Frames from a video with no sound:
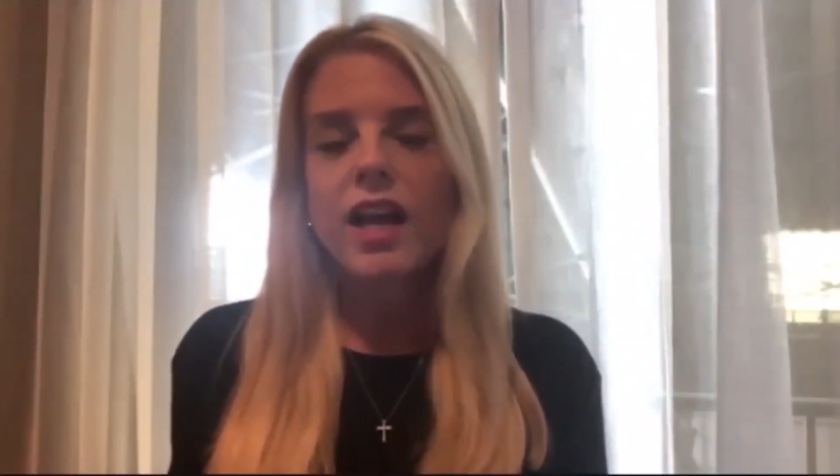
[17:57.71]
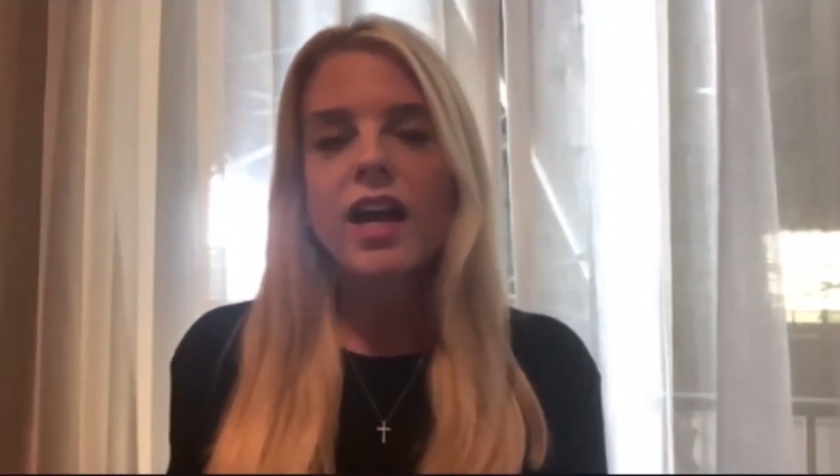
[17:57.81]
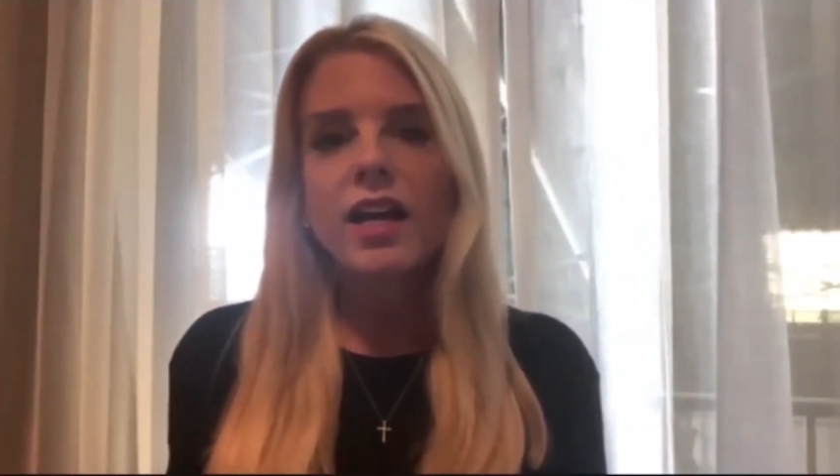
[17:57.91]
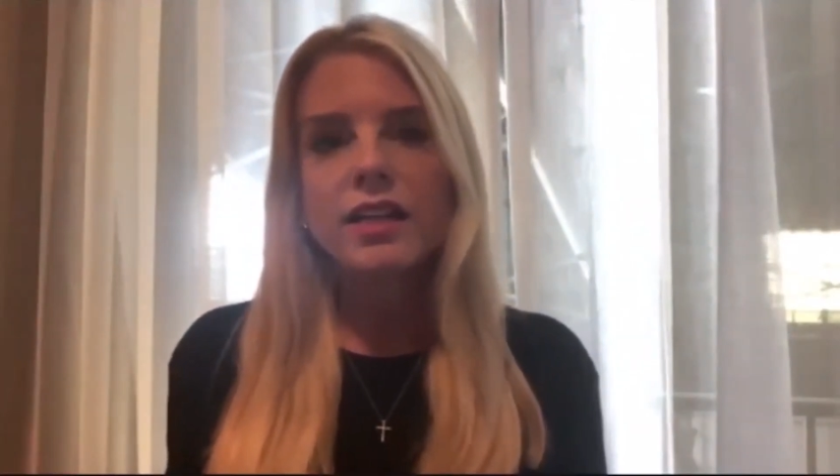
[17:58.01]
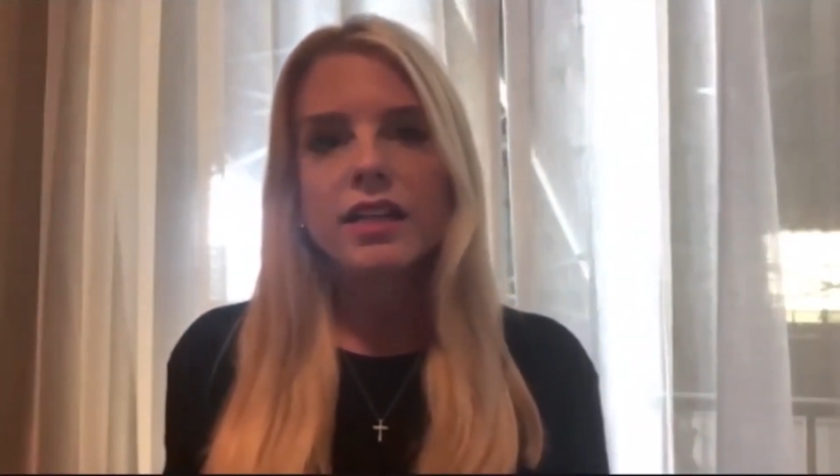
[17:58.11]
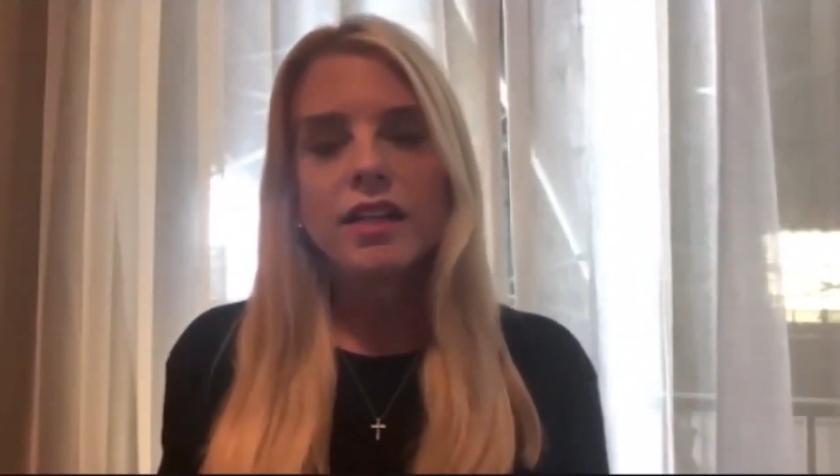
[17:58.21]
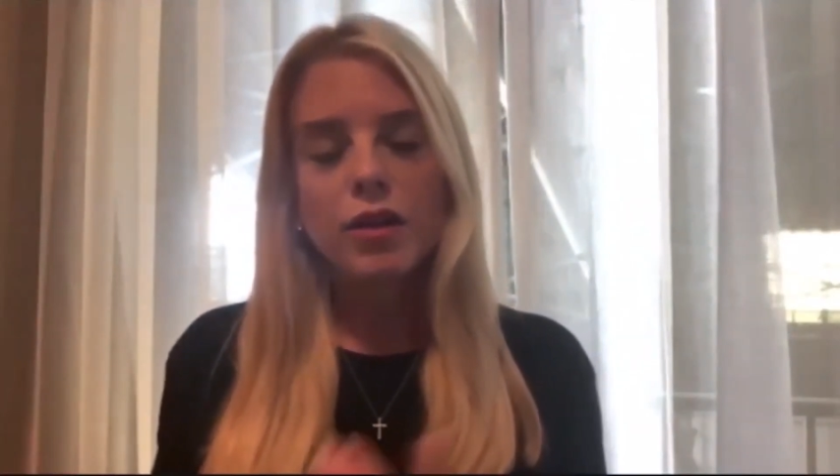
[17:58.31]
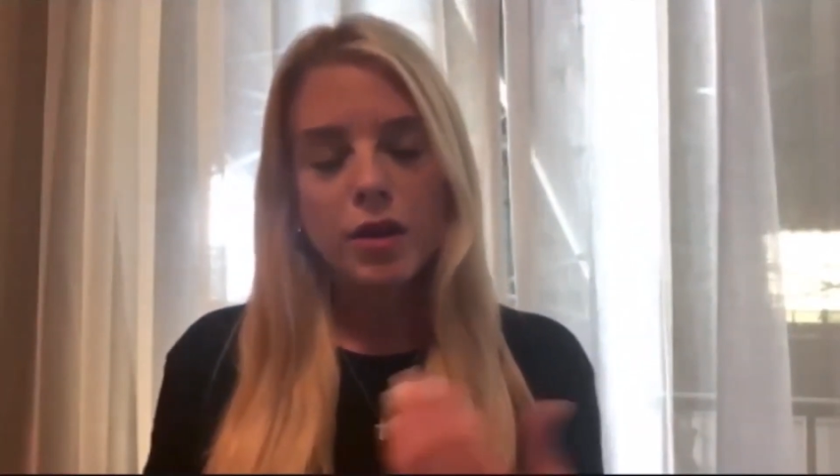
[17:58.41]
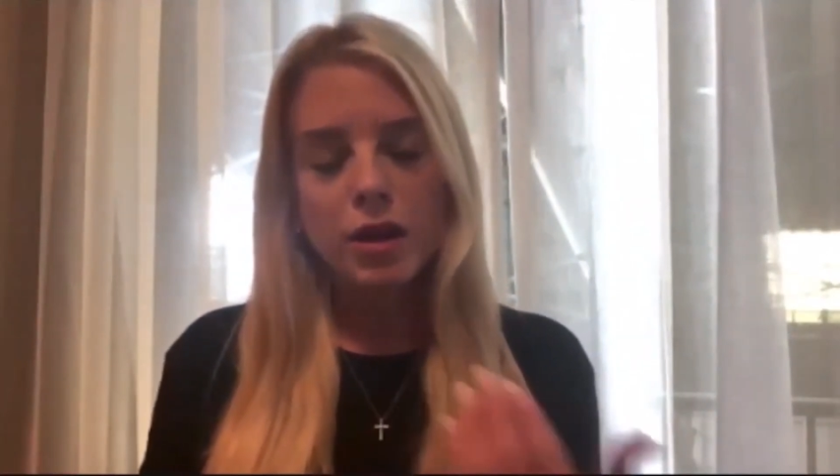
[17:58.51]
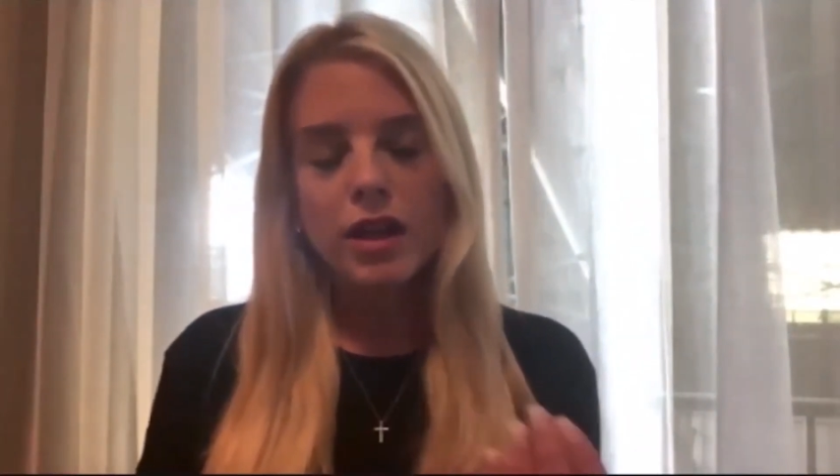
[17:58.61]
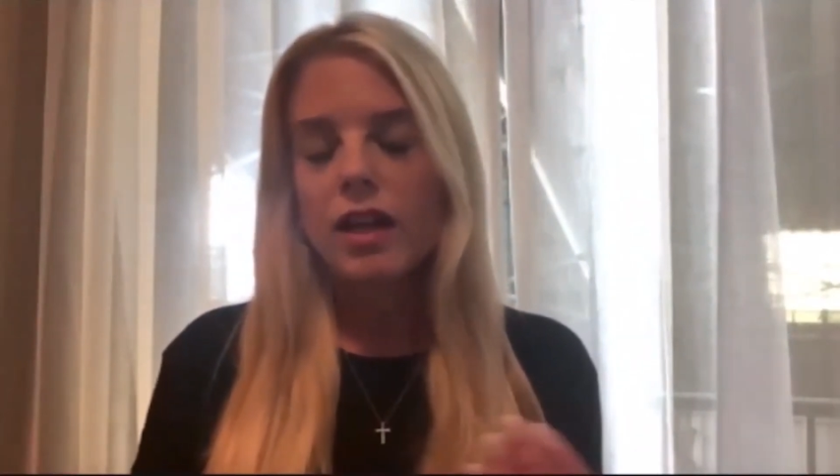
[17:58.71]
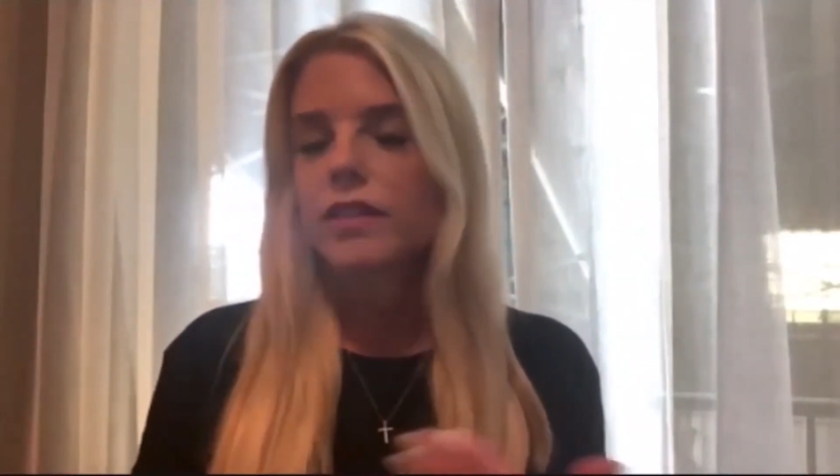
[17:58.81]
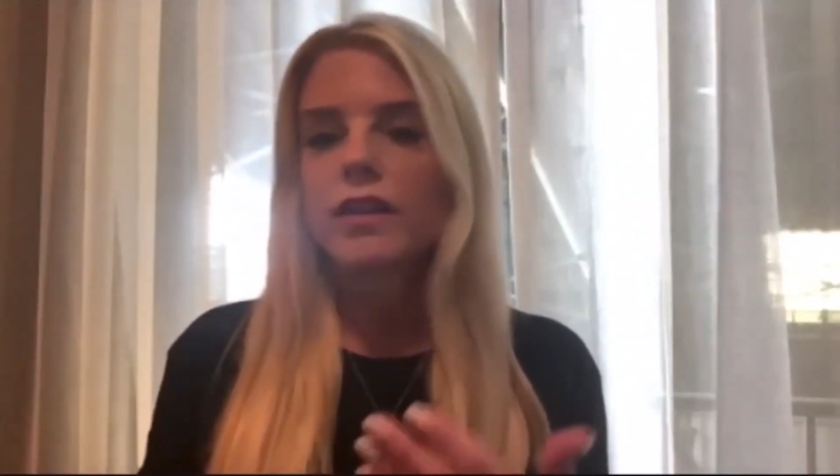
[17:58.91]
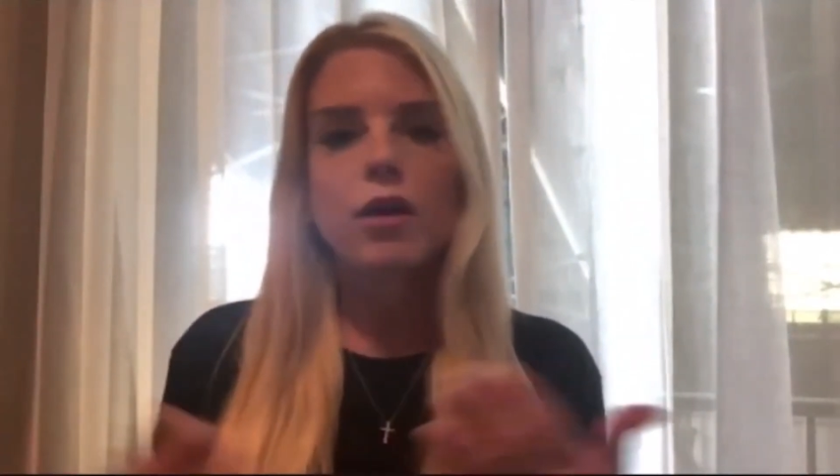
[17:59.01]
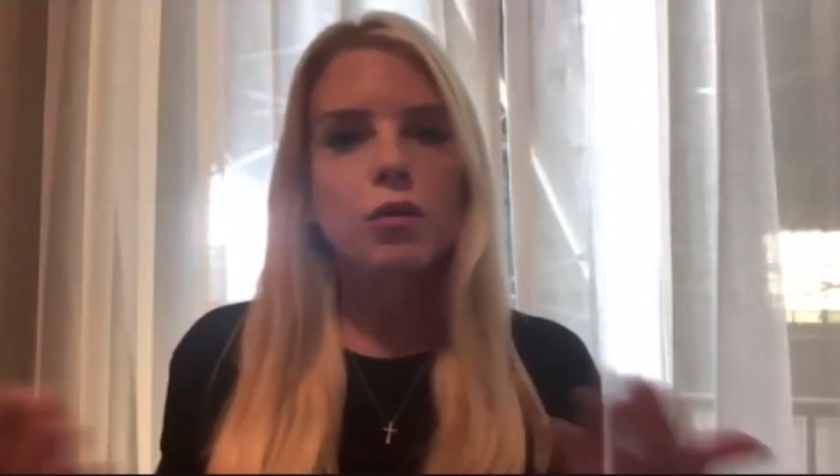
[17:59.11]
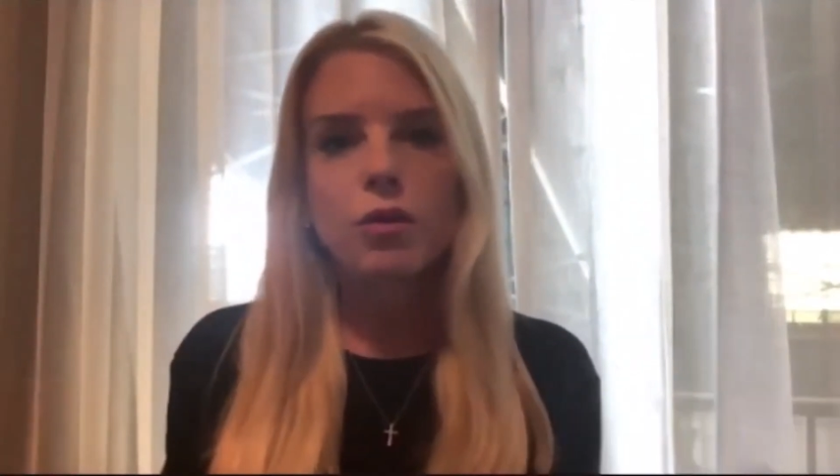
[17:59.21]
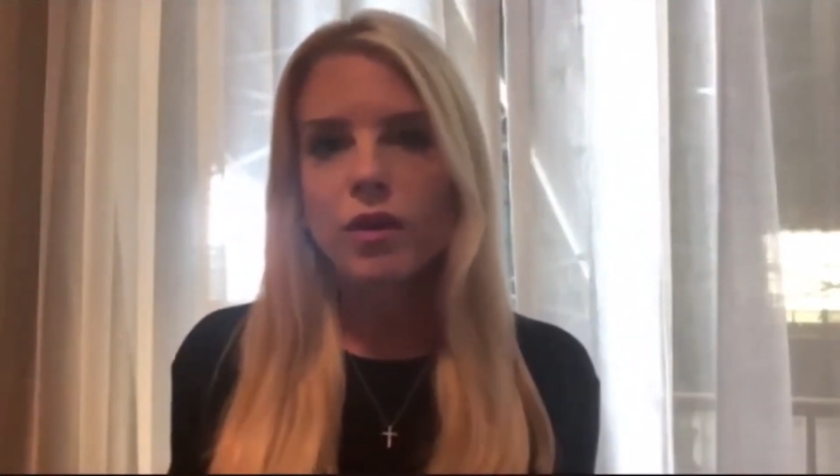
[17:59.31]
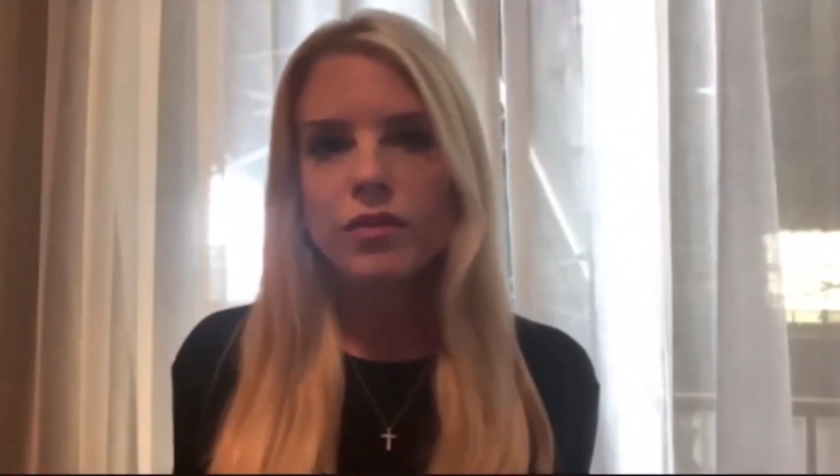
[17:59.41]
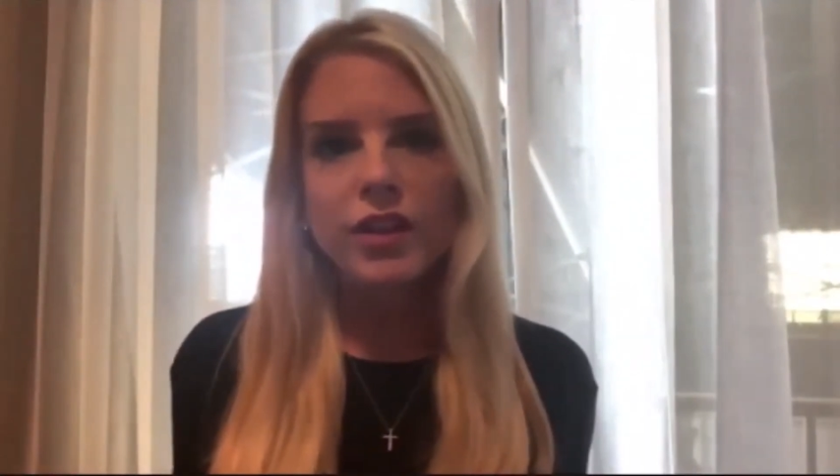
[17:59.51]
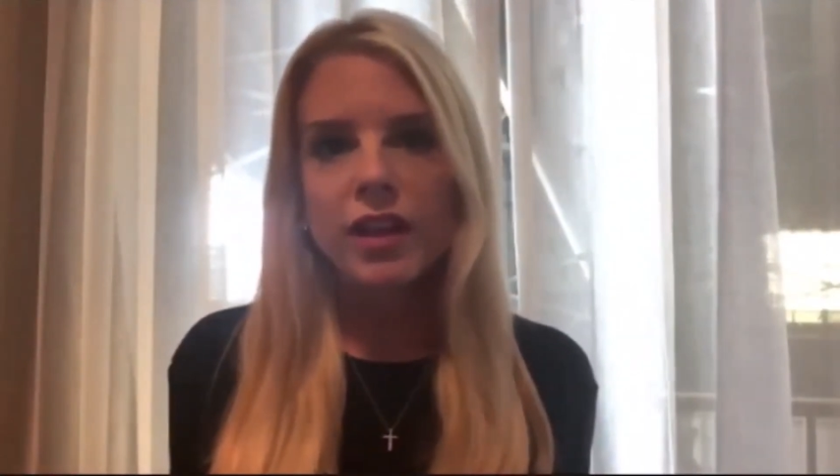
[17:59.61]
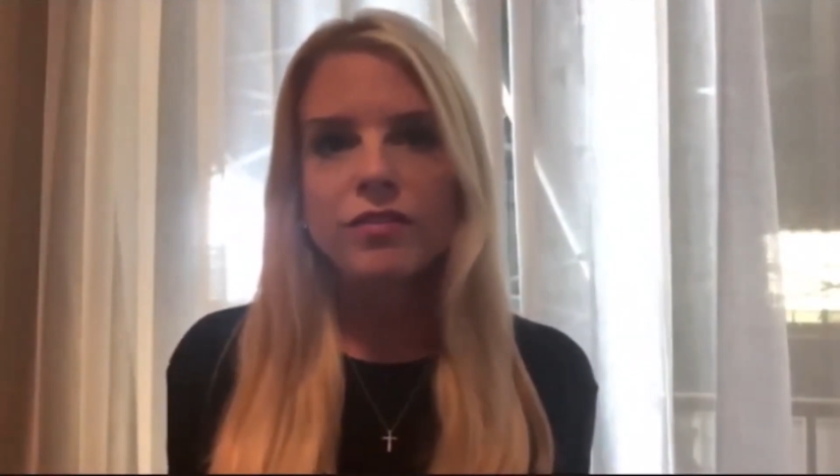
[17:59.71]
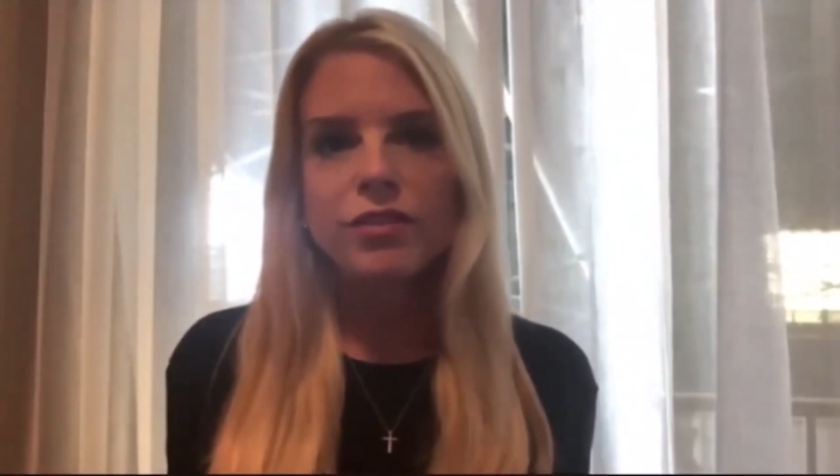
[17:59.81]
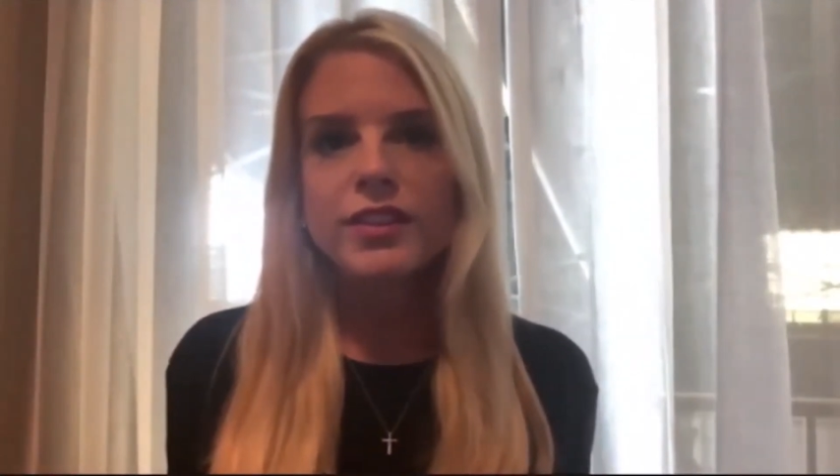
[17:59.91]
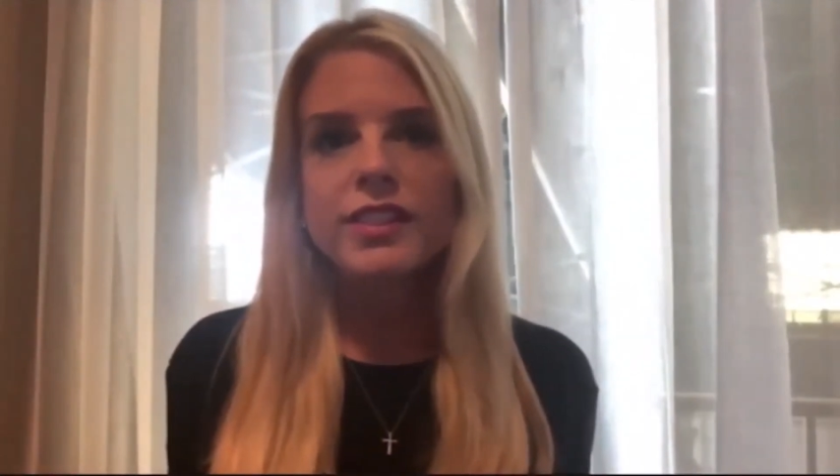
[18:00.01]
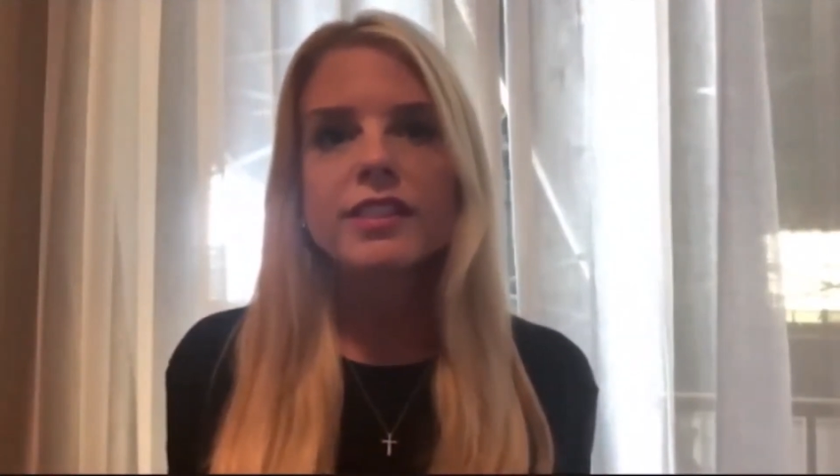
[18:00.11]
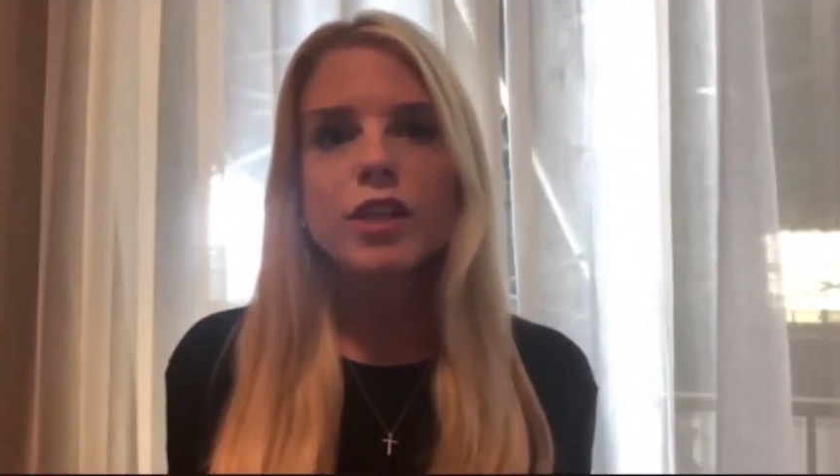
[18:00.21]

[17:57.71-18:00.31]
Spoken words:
And the inference is